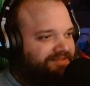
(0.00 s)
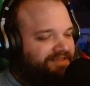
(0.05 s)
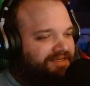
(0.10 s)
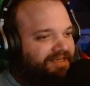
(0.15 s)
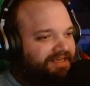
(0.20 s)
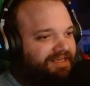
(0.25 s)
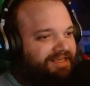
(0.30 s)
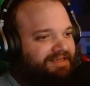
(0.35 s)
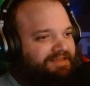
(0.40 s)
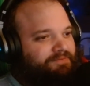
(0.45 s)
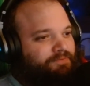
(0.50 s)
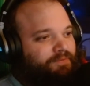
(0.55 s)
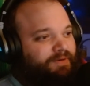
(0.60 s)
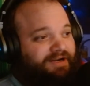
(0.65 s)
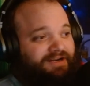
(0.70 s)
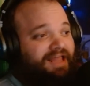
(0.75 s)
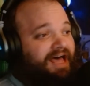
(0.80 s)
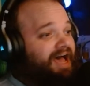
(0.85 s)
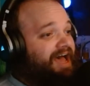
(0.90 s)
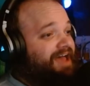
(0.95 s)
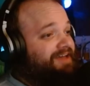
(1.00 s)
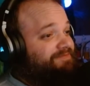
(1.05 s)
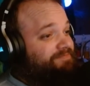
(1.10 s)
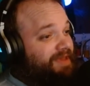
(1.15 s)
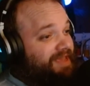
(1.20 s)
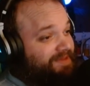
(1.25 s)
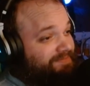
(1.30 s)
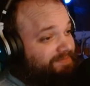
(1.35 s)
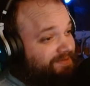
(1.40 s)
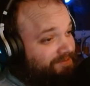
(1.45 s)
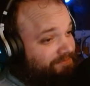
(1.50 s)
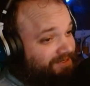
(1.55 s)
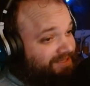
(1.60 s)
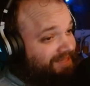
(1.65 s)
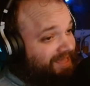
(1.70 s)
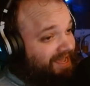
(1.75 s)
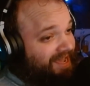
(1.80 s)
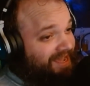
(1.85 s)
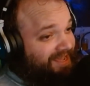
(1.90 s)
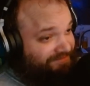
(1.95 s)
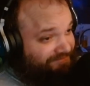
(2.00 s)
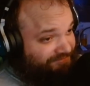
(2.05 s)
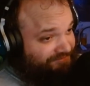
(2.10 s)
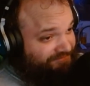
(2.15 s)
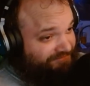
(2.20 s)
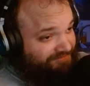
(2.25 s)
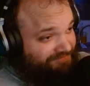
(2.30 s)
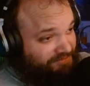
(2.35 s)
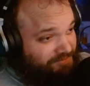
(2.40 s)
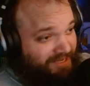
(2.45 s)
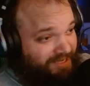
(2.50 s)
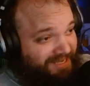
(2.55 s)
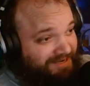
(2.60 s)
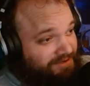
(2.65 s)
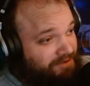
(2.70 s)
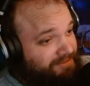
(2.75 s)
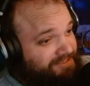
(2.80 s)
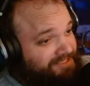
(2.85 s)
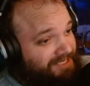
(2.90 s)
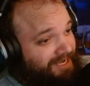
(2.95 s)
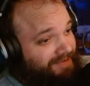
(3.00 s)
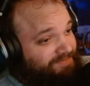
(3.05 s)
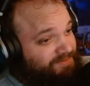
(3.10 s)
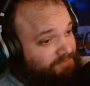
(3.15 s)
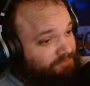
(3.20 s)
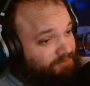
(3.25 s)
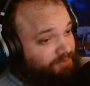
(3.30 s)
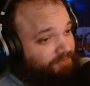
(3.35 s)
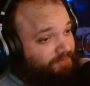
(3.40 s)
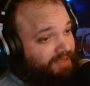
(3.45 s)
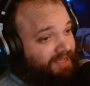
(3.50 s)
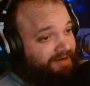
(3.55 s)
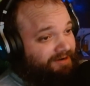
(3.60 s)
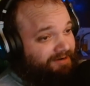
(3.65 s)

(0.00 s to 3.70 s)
We're live, baby. We're live. You get no time to prepare.